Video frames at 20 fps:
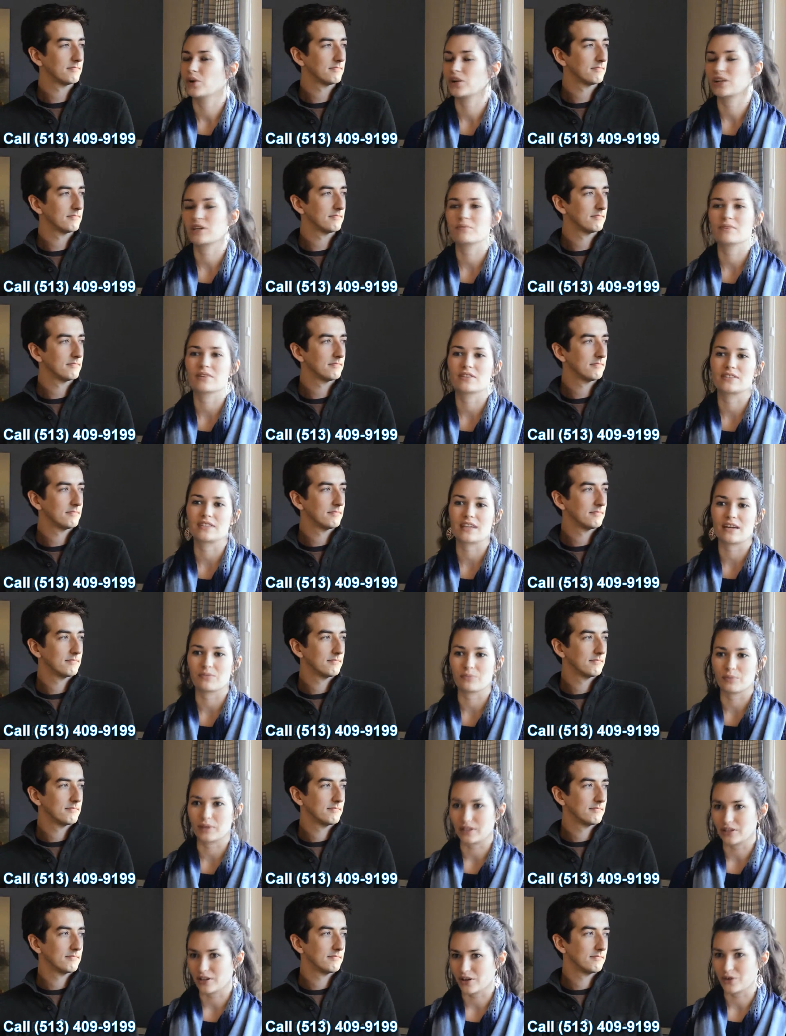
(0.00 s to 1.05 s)
Speaker 1: working with
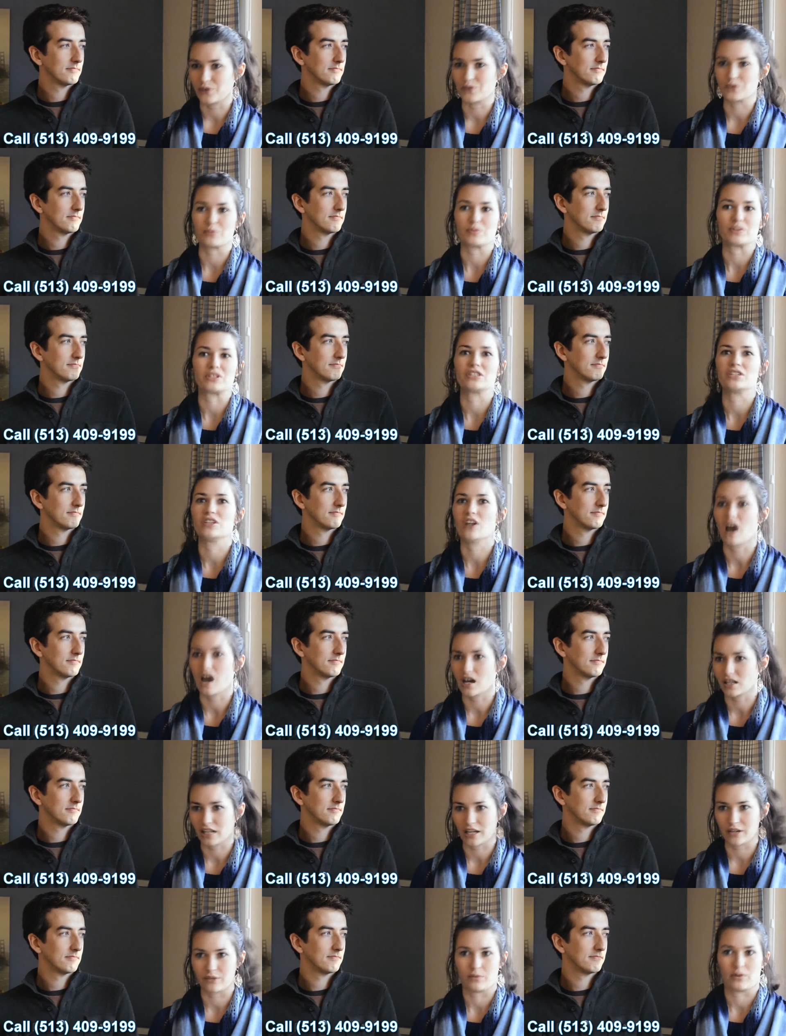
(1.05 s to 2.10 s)
Zen Windows was
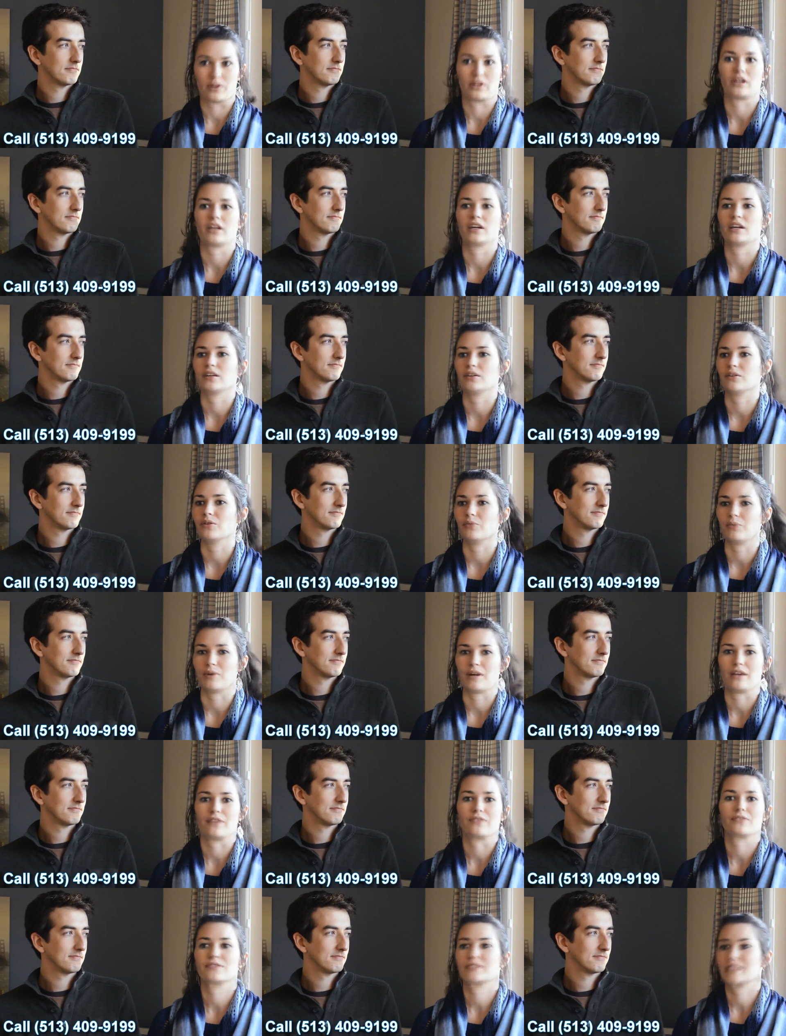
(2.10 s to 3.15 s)
not like working
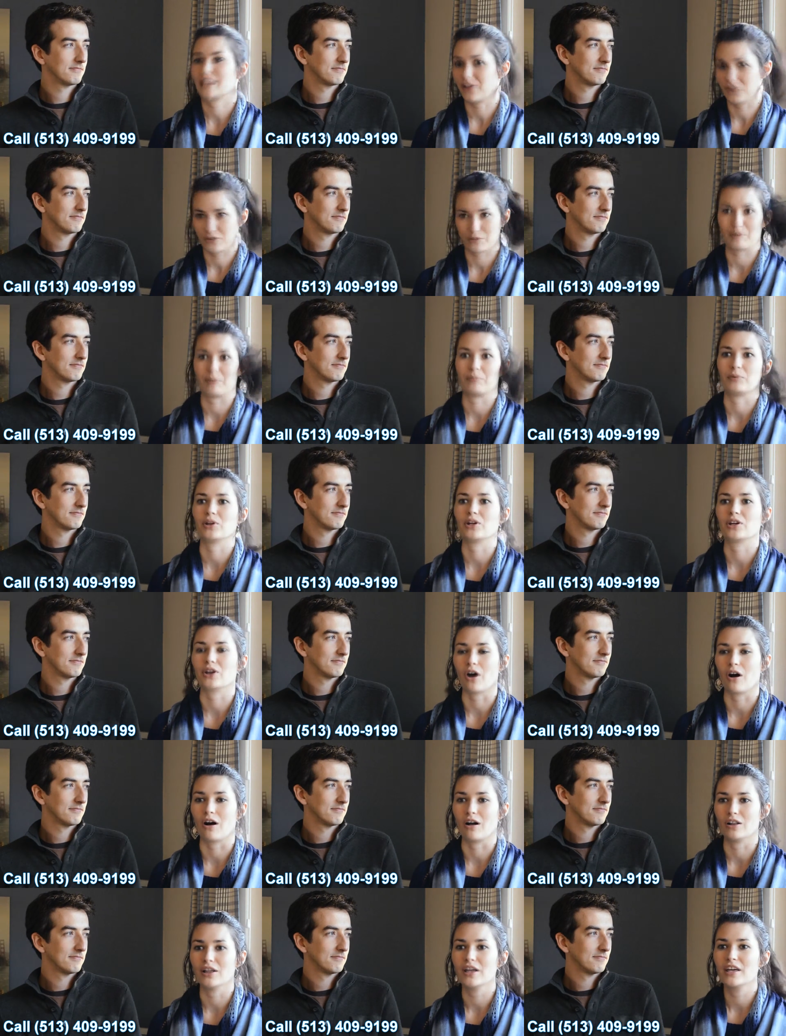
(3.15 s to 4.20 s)
with salespeople at
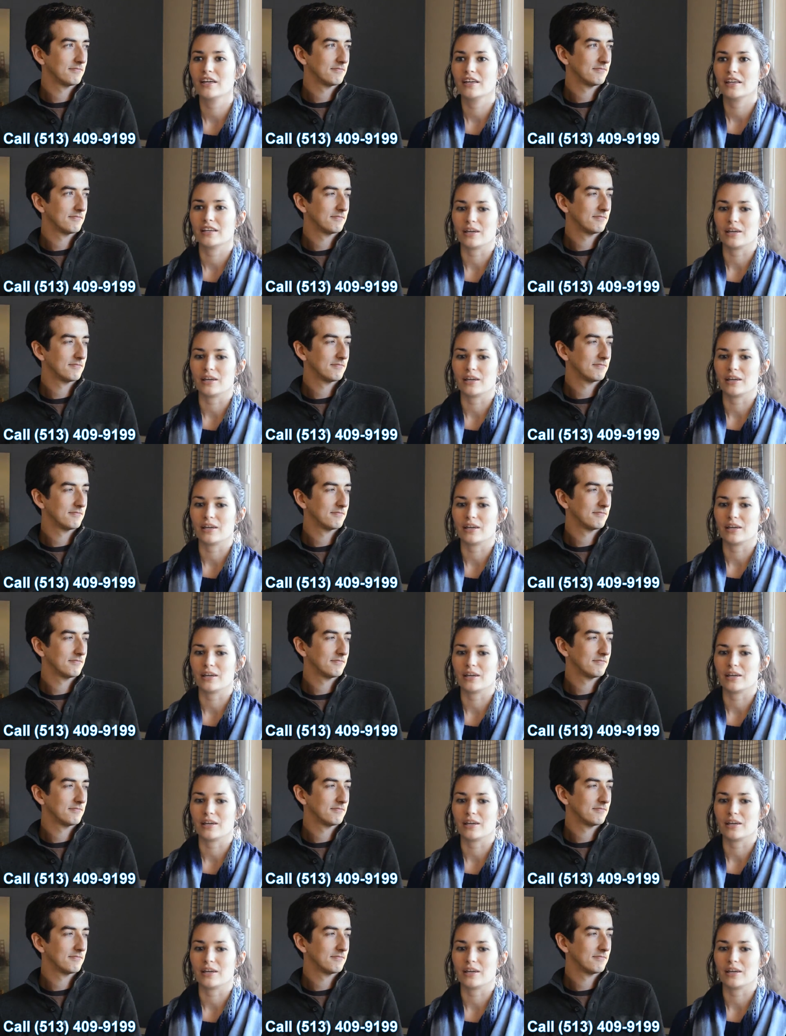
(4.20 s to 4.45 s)
all.